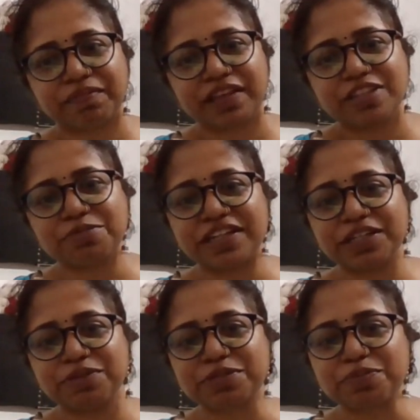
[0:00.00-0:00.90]
So
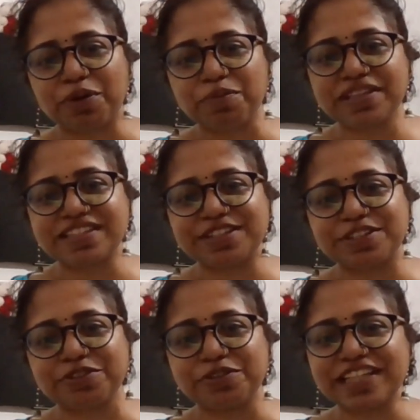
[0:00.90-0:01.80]
Maria was promised
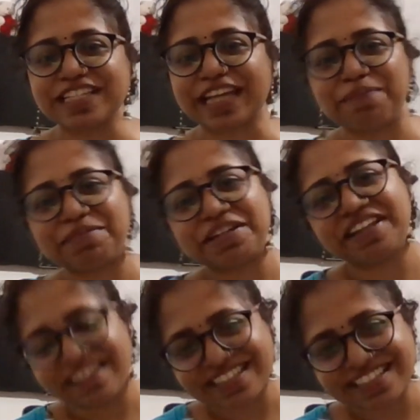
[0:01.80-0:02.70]
a role as a cabaret
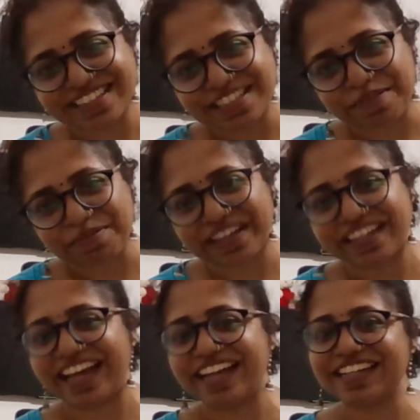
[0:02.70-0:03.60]
dancer
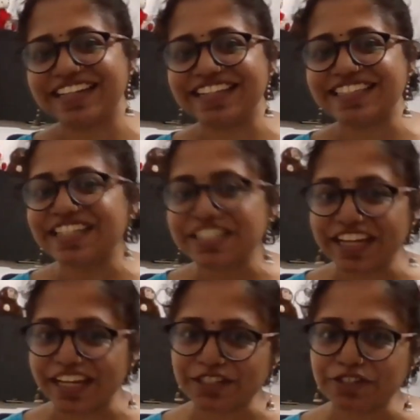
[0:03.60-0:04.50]
somewhere, and instead she
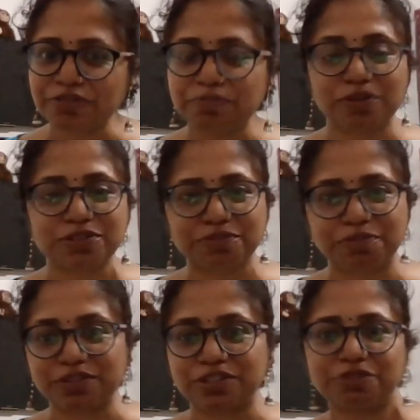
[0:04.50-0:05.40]
gets into
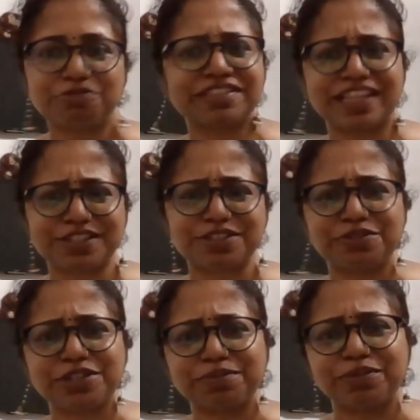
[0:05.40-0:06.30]
prostitution. That's a
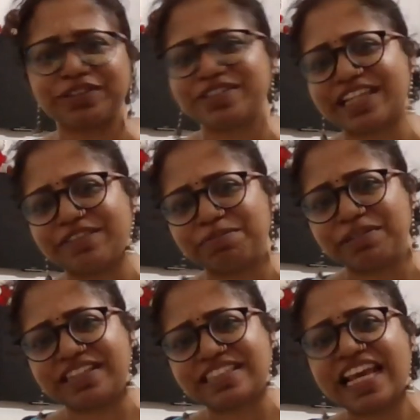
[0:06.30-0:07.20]
story about those 11
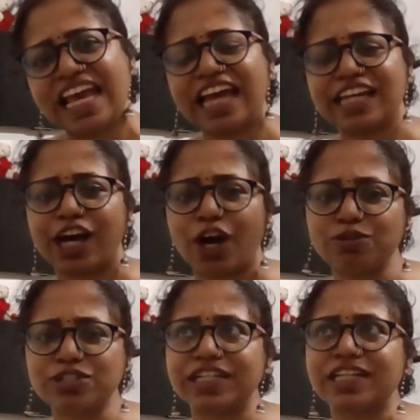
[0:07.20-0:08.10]
minutes and
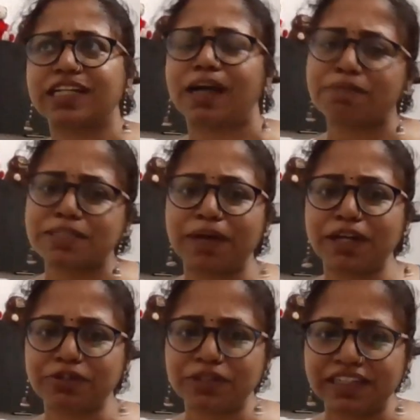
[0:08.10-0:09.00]
how she comes
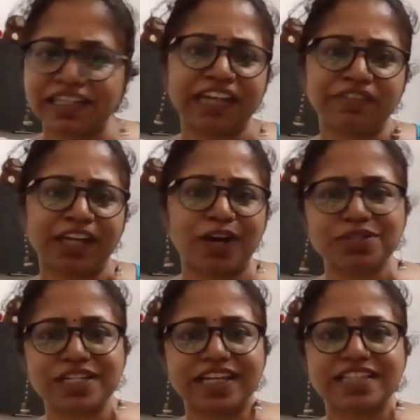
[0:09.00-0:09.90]
back to her life and how
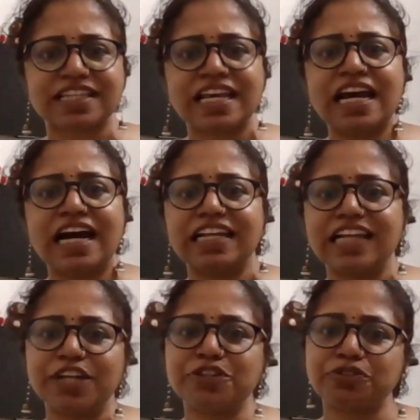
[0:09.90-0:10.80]
she gets
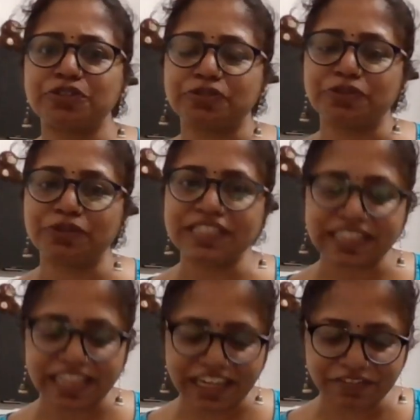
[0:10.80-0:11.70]
aligned to her own
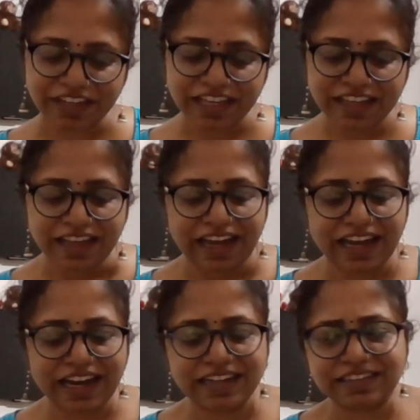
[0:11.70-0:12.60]
self.
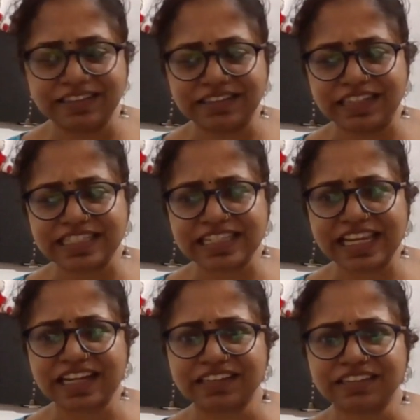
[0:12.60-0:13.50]
And it's
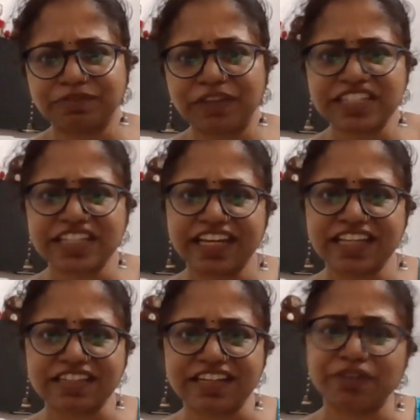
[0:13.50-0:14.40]
like way she
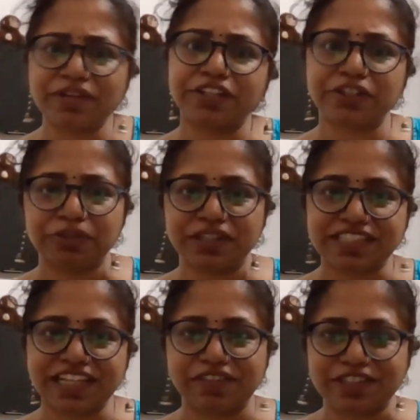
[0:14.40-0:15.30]
gets reunited to
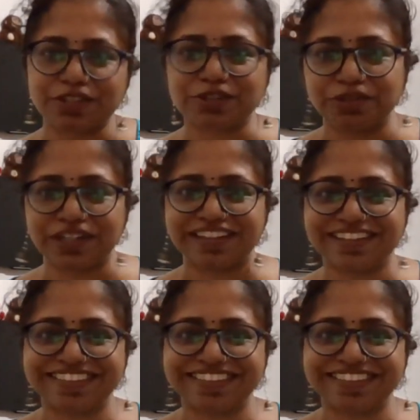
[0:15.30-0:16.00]
herself is the story.